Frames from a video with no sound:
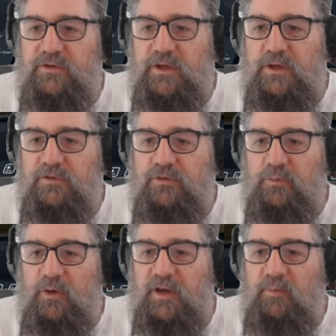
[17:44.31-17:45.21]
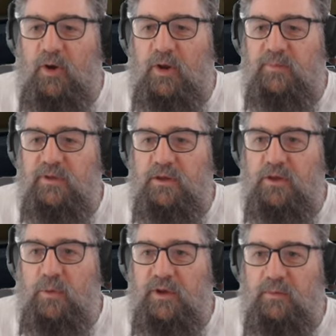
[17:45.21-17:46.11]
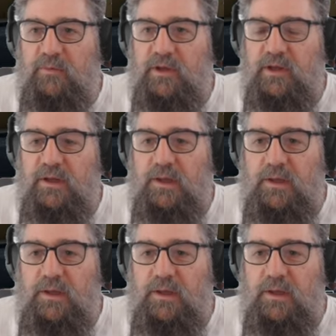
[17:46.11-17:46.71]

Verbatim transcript: There goes your brake pipe, the yellow one up there.